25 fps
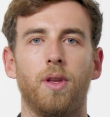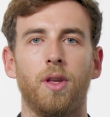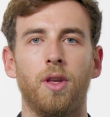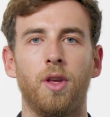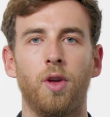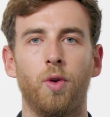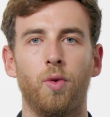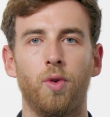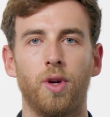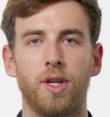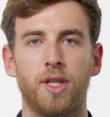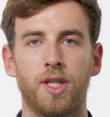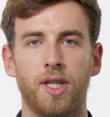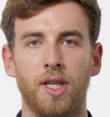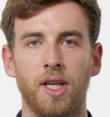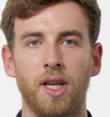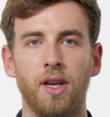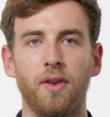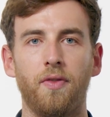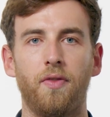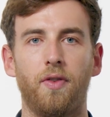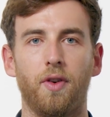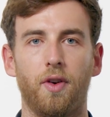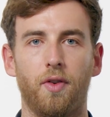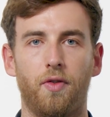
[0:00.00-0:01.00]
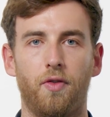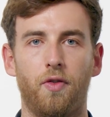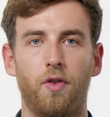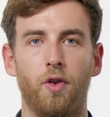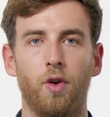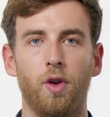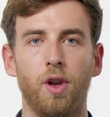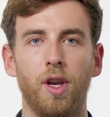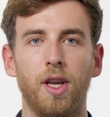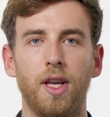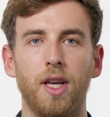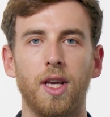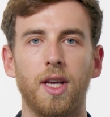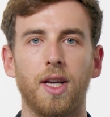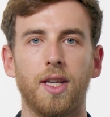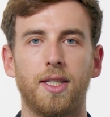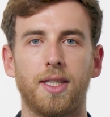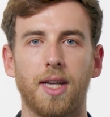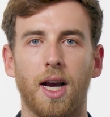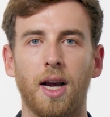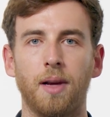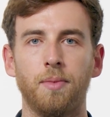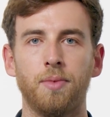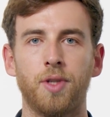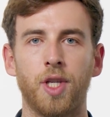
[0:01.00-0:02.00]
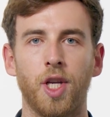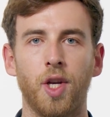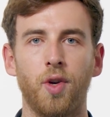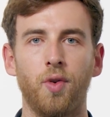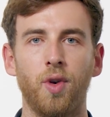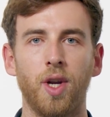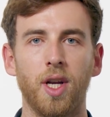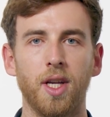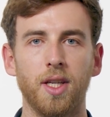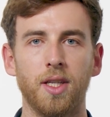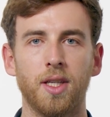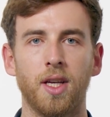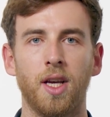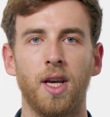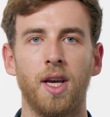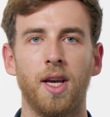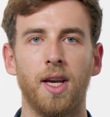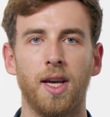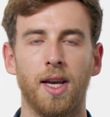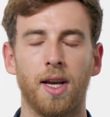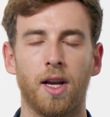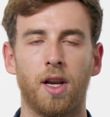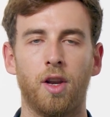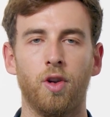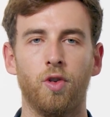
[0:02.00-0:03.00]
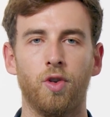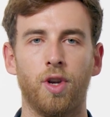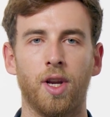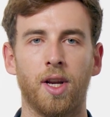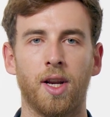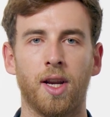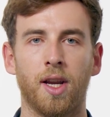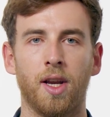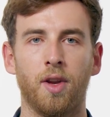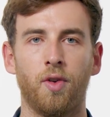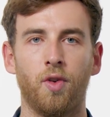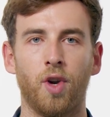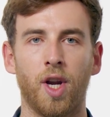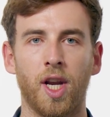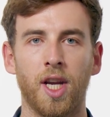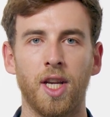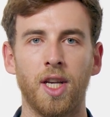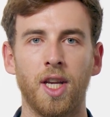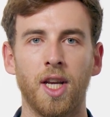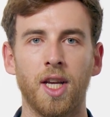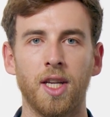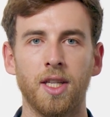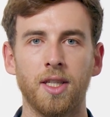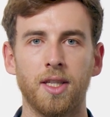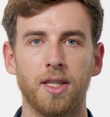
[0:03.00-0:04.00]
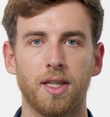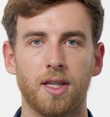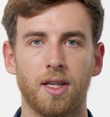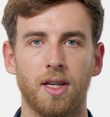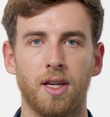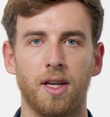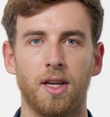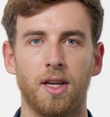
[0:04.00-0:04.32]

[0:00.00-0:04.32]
You receive a full year time series, including irradiance,